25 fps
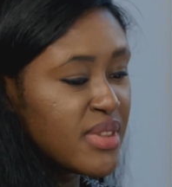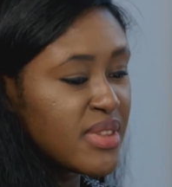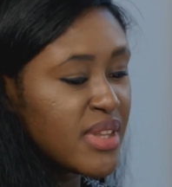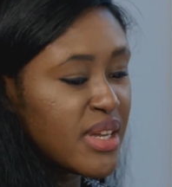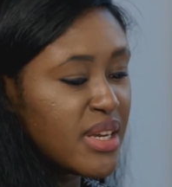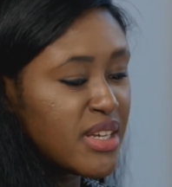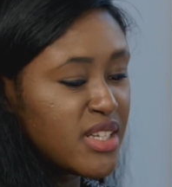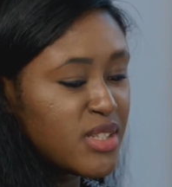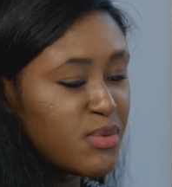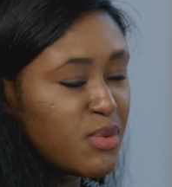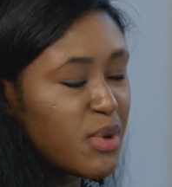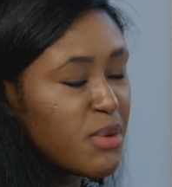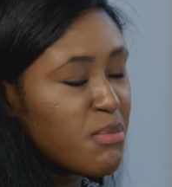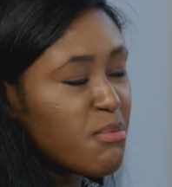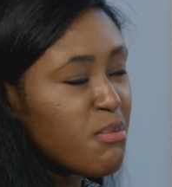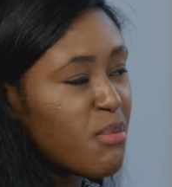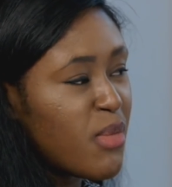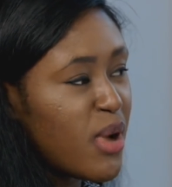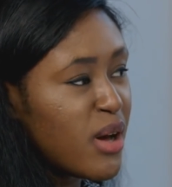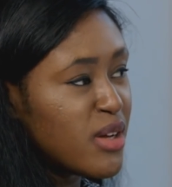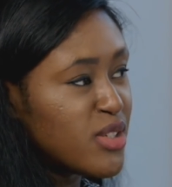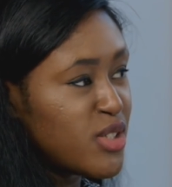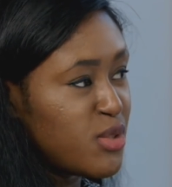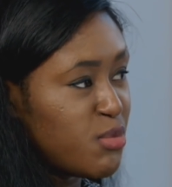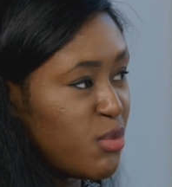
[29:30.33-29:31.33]
There needs to be
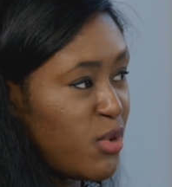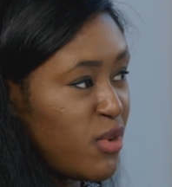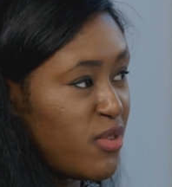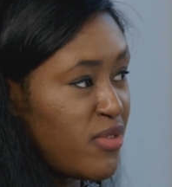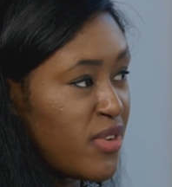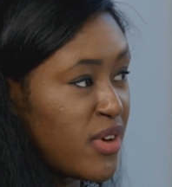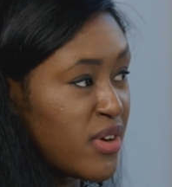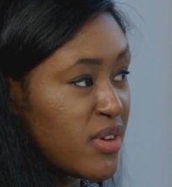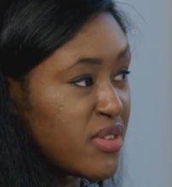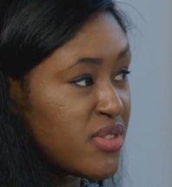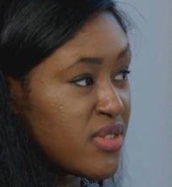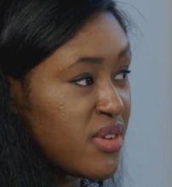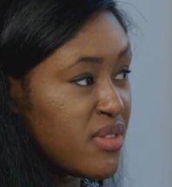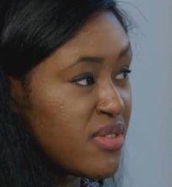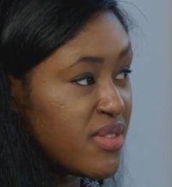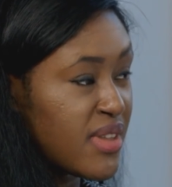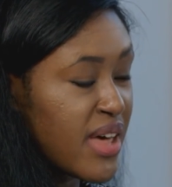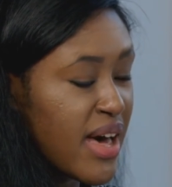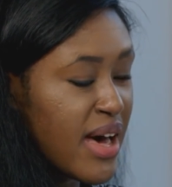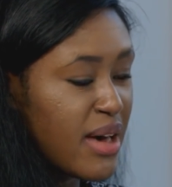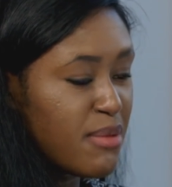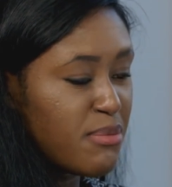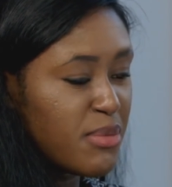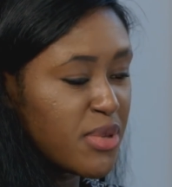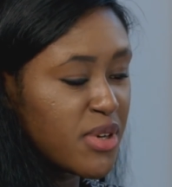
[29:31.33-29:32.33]
much more focus on
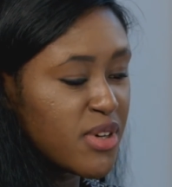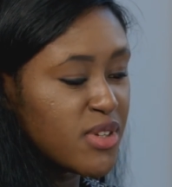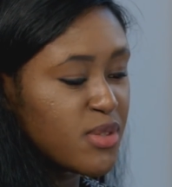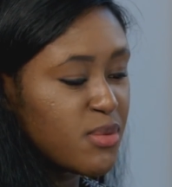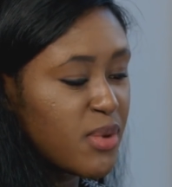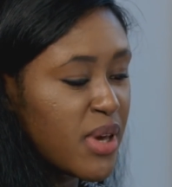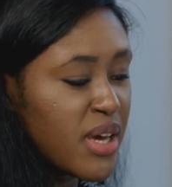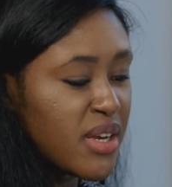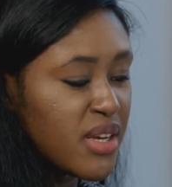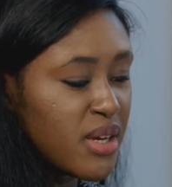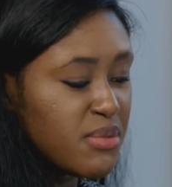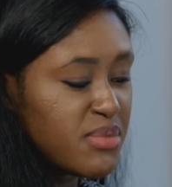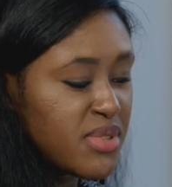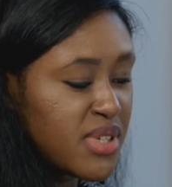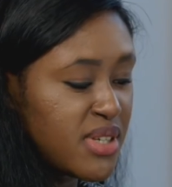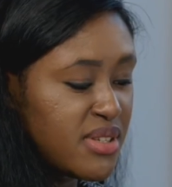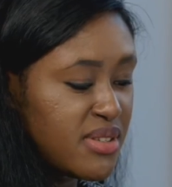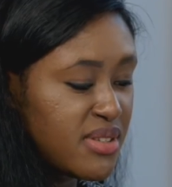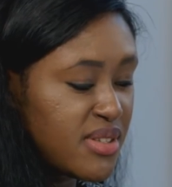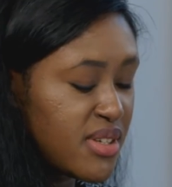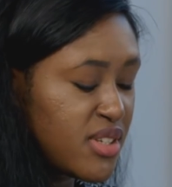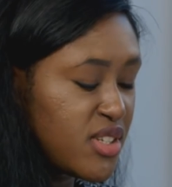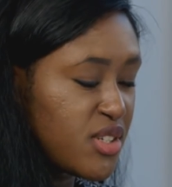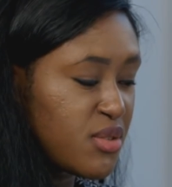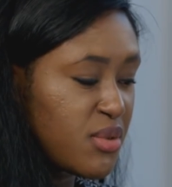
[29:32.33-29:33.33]
that, because we end up
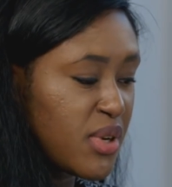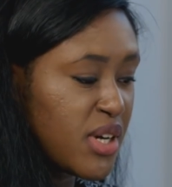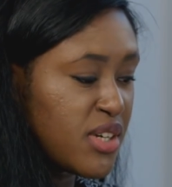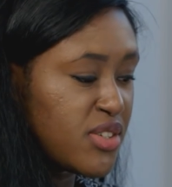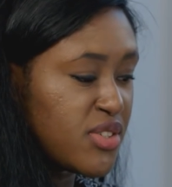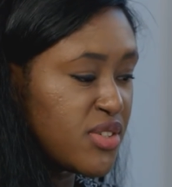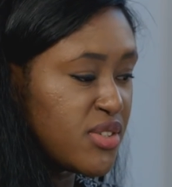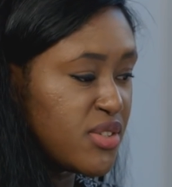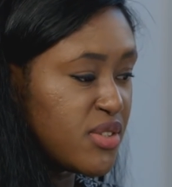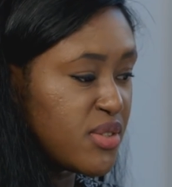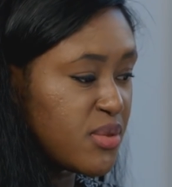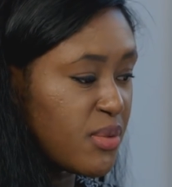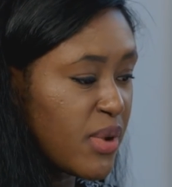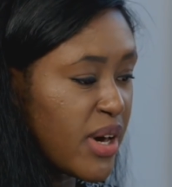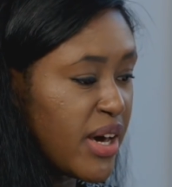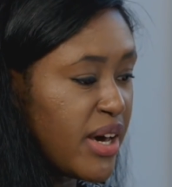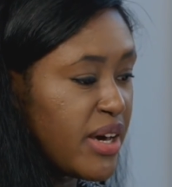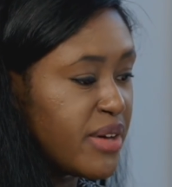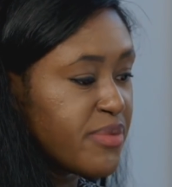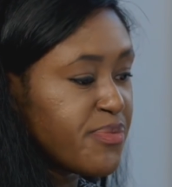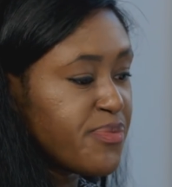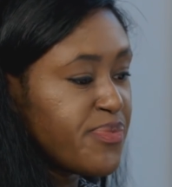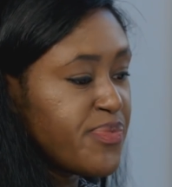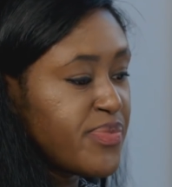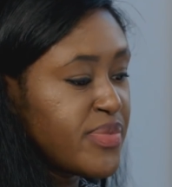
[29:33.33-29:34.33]
seeing situations
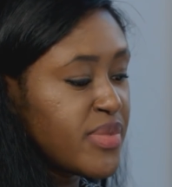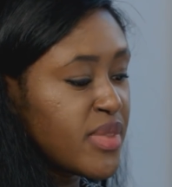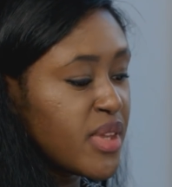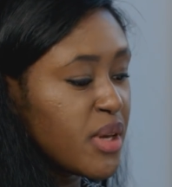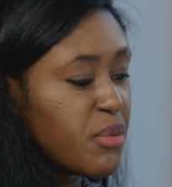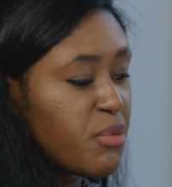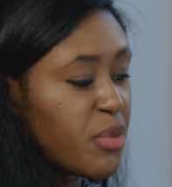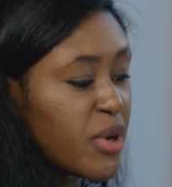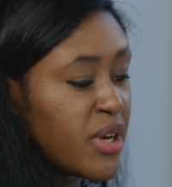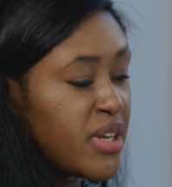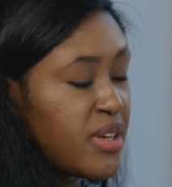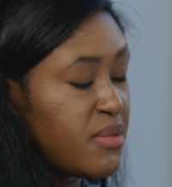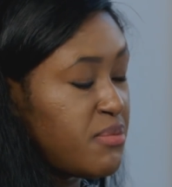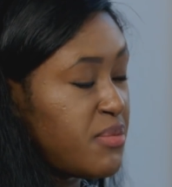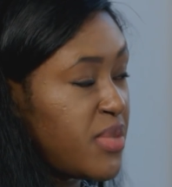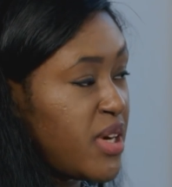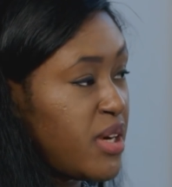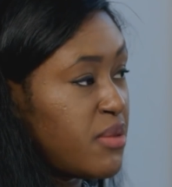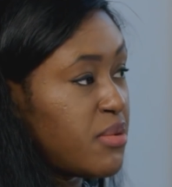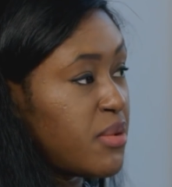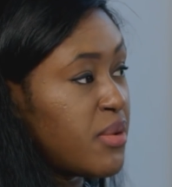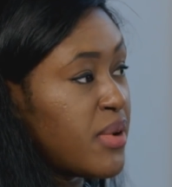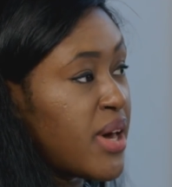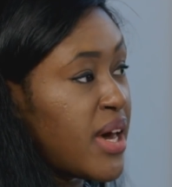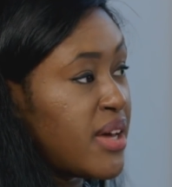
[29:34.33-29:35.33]
where brilliant
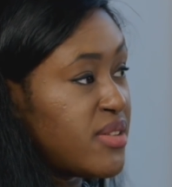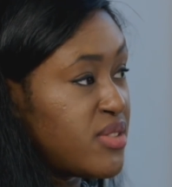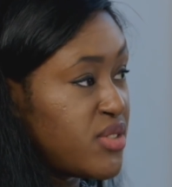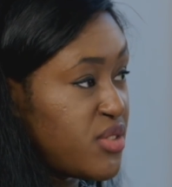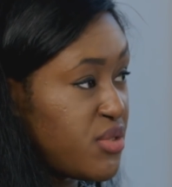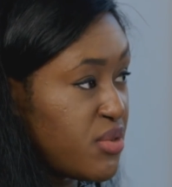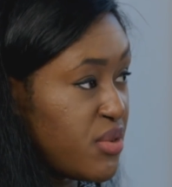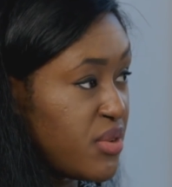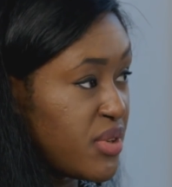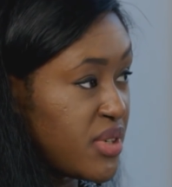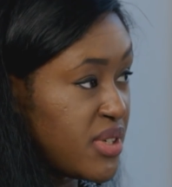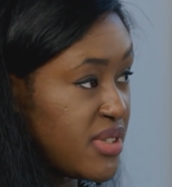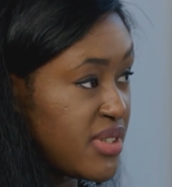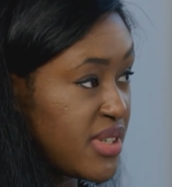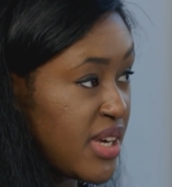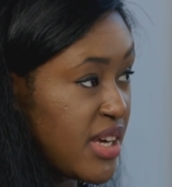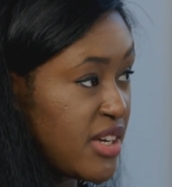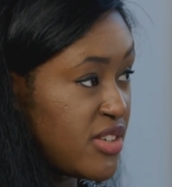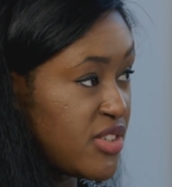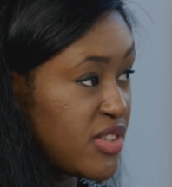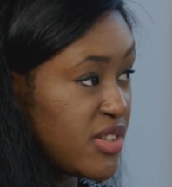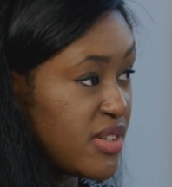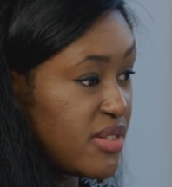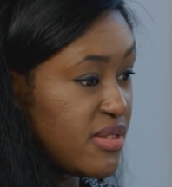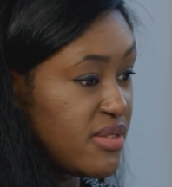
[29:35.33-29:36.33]
people enter
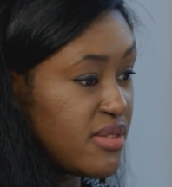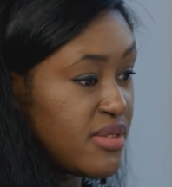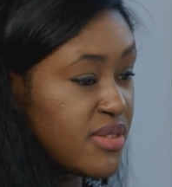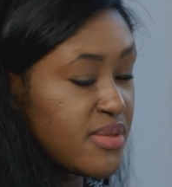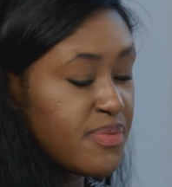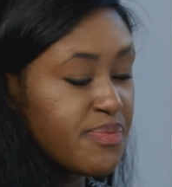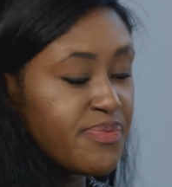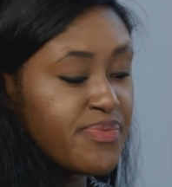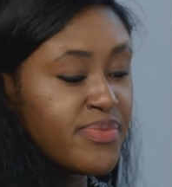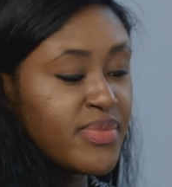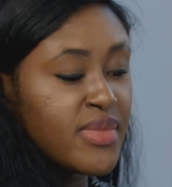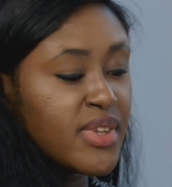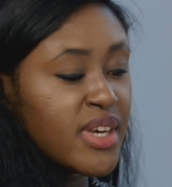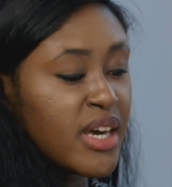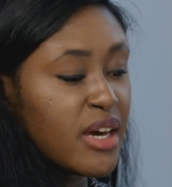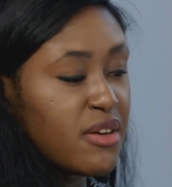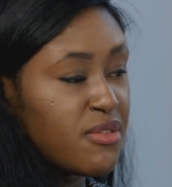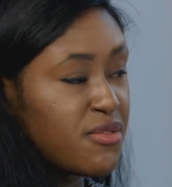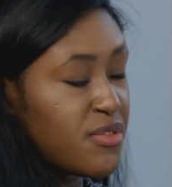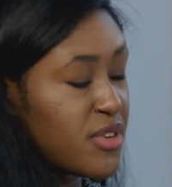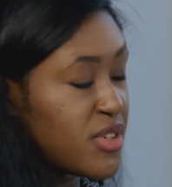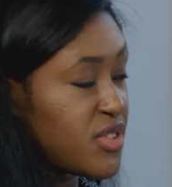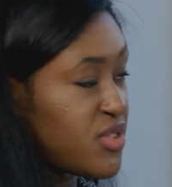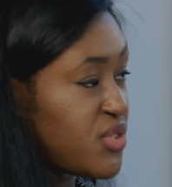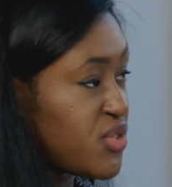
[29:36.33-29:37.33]
organisations,
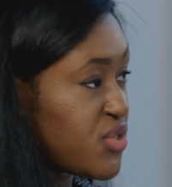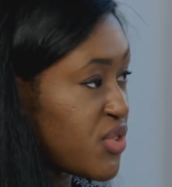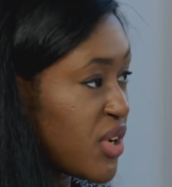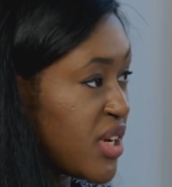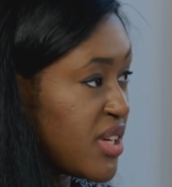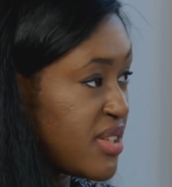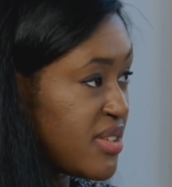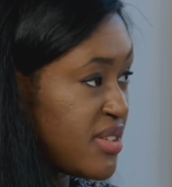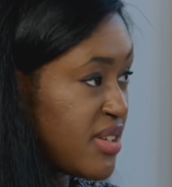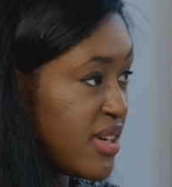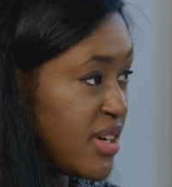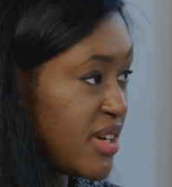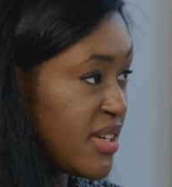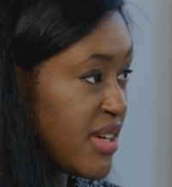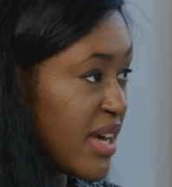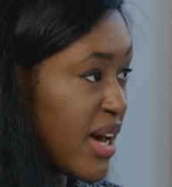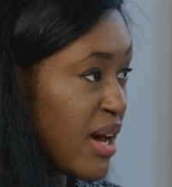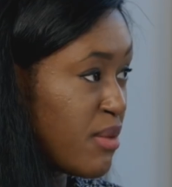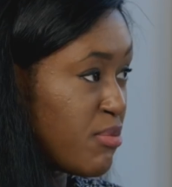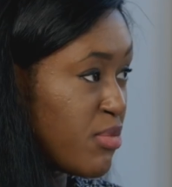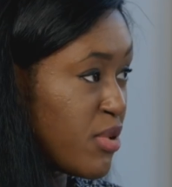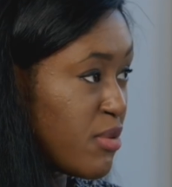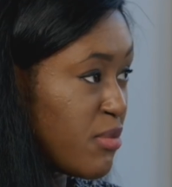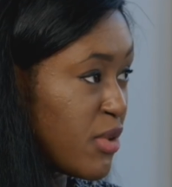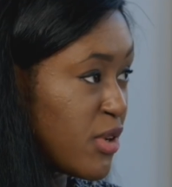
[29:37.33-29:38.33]
get frustrated
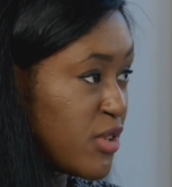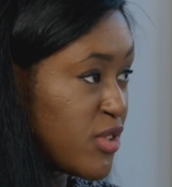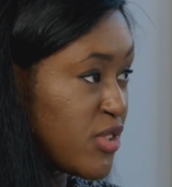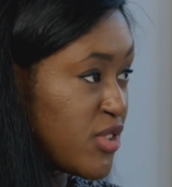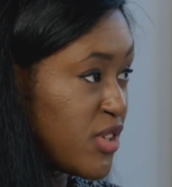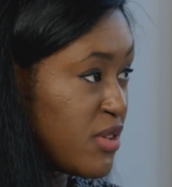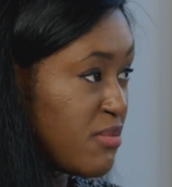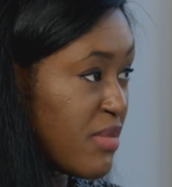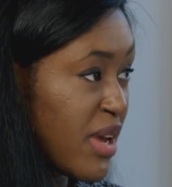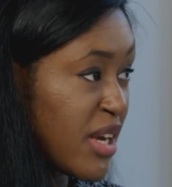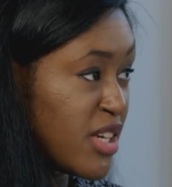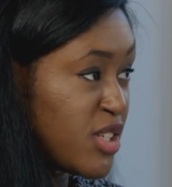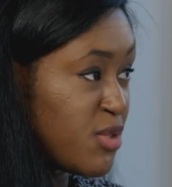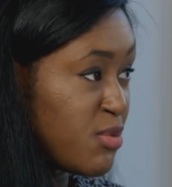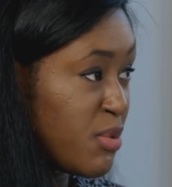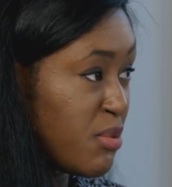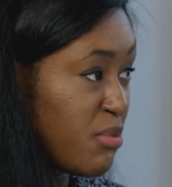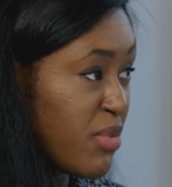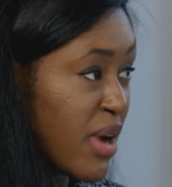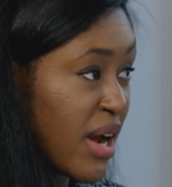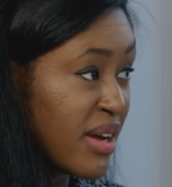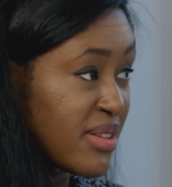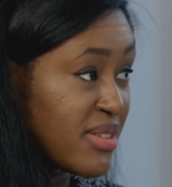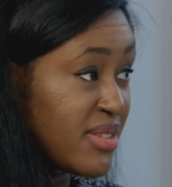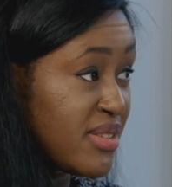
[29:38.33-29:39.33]
at promotion
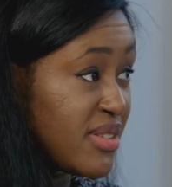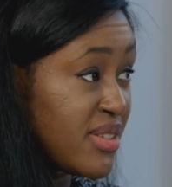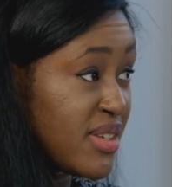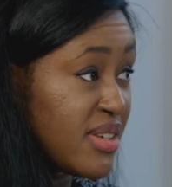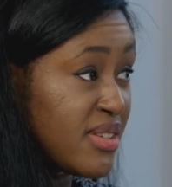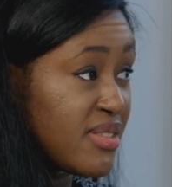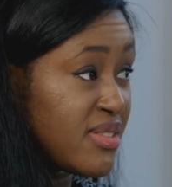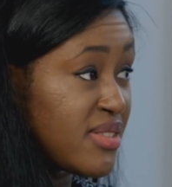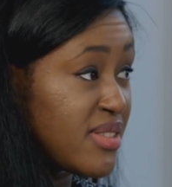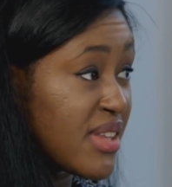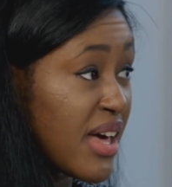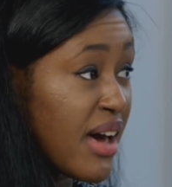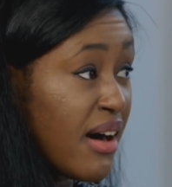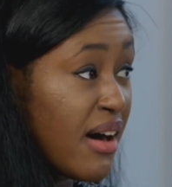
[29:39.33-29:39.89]
management practices